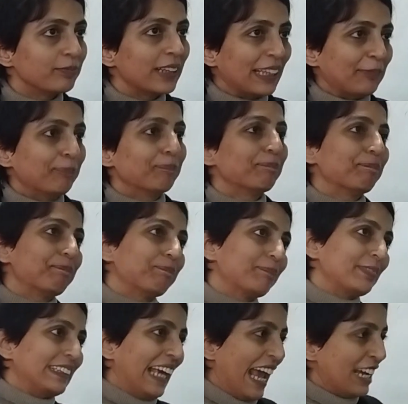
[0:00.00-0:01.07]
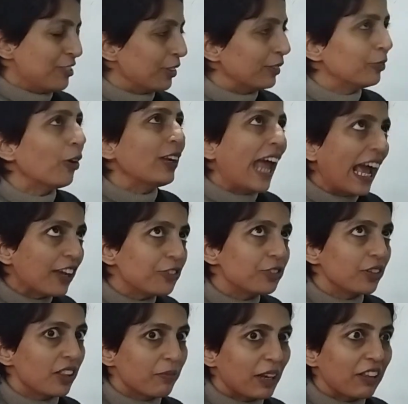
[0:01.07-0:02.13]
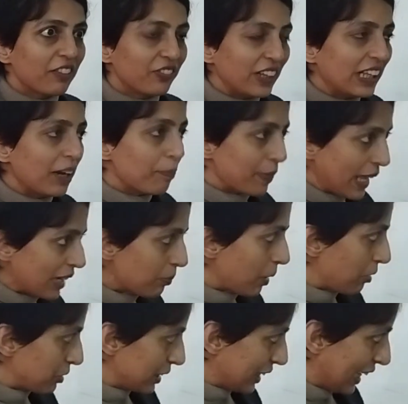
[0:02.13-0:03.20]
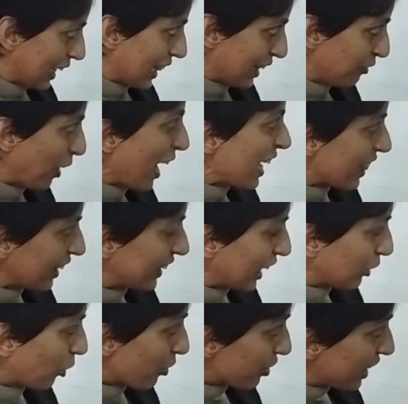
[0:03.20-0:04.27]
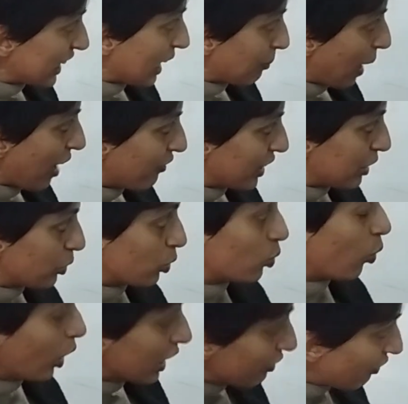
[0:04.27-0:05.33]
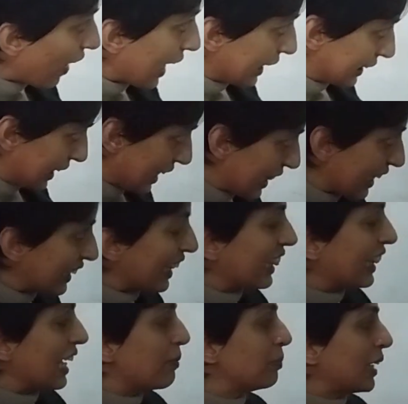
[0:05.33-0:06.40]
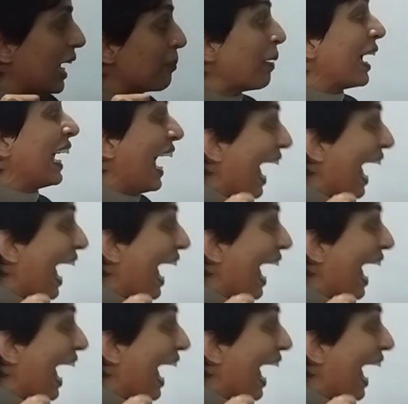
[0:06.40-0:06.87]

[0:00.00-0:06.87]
like not anxious, but I was feeling upset about it. Like, why is it that constantly I'm having to qualify this? At the same time, I